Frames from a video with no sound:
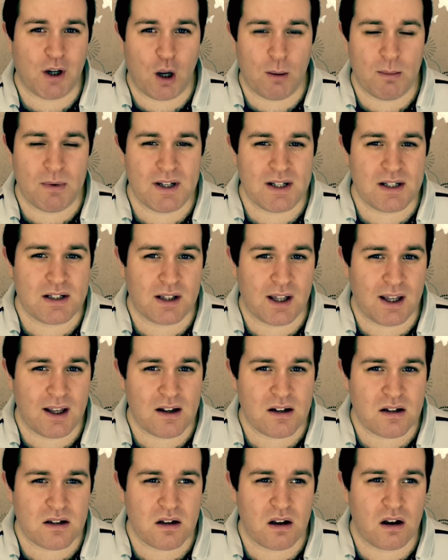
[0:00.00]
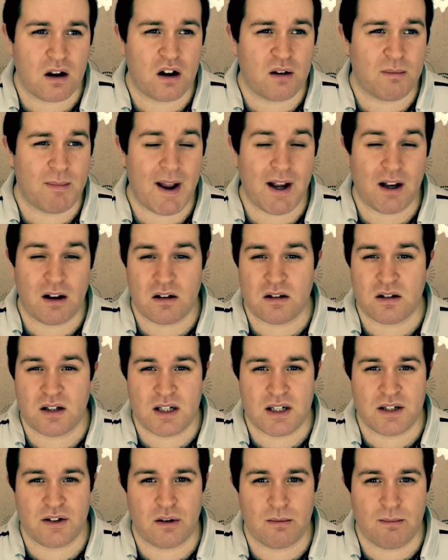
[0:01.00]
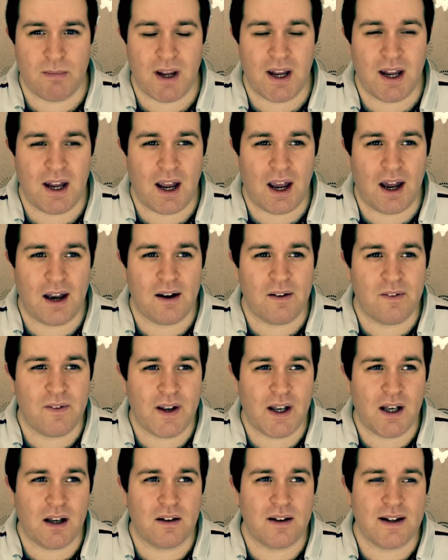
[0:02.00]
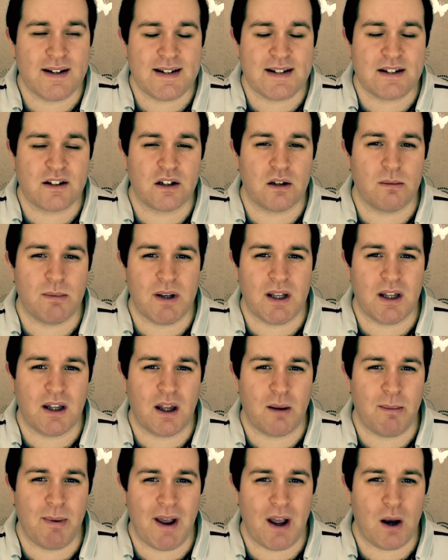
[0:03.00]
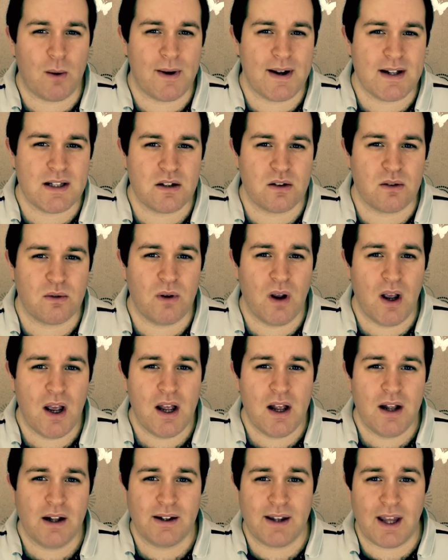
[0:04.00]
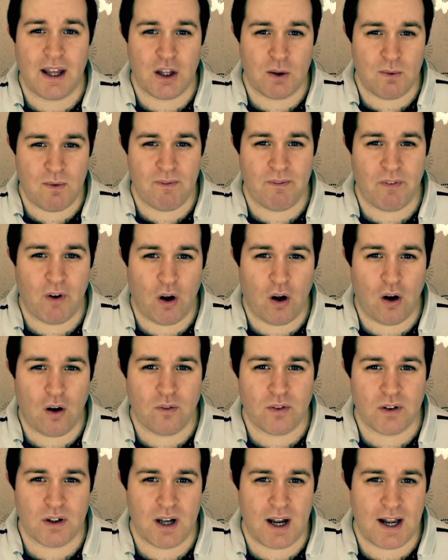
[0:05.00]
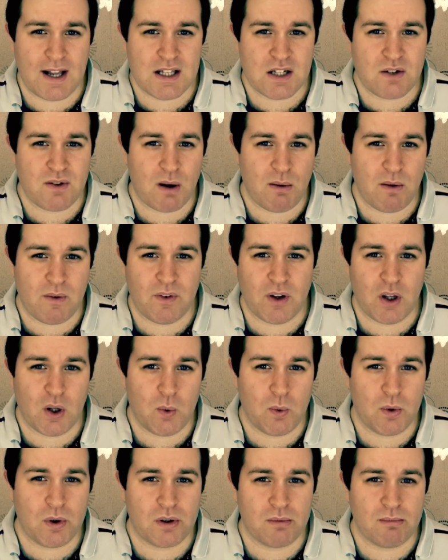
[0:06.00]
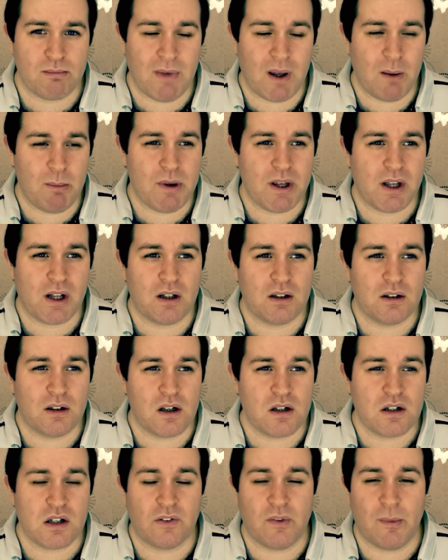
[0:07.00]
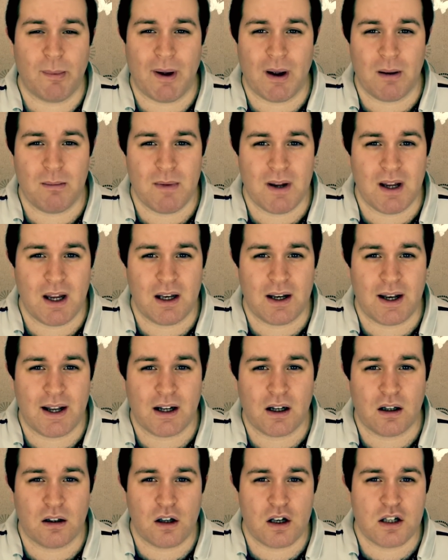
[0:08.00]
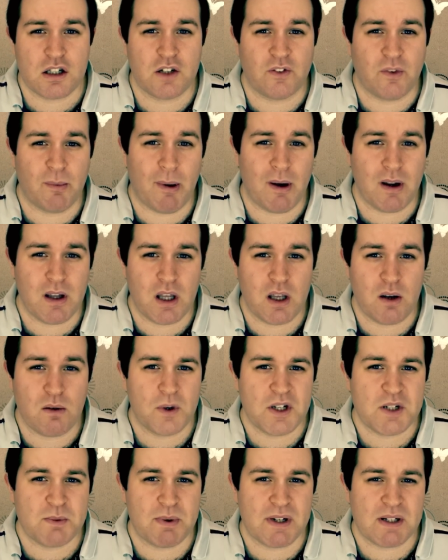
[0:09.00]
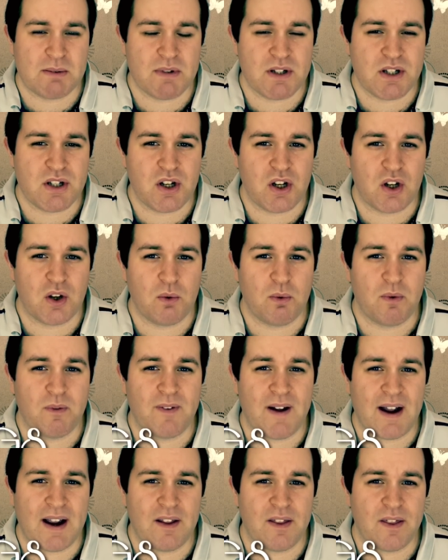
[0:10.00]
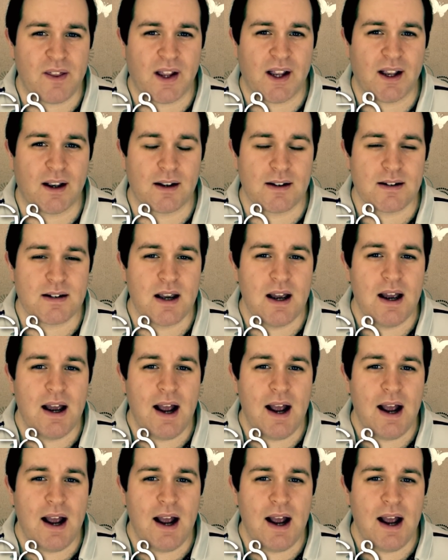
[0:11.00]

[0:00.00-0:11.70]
comedy skits or My Girl Sister and Me, and I think this is going to be a better way to get you involved and interact with you, and maybe you can learn stuff about me and I can learn stuff about you. Which brings me to 5 things.